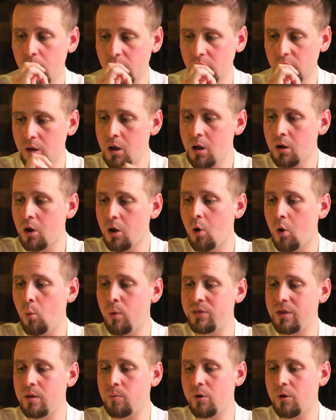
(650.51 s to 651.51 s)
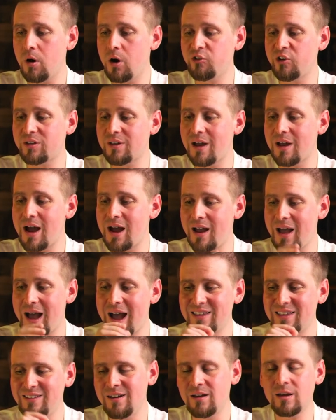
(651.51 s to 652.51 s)
Along with the project
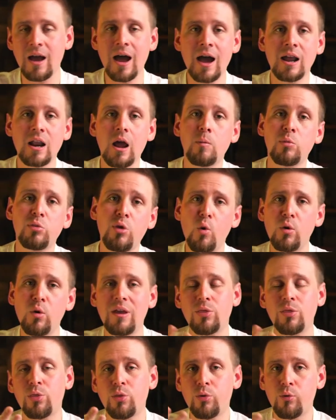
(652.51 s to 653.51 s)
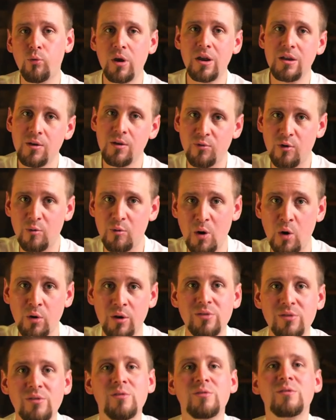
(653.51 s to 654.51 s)
idea guide, I'm throwing in three different
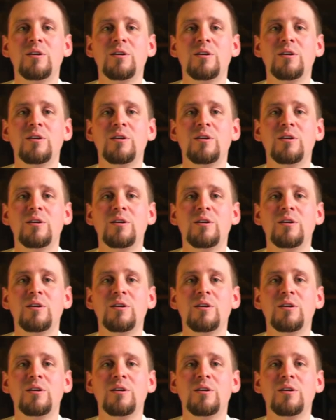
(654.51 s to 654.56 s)
bonuses.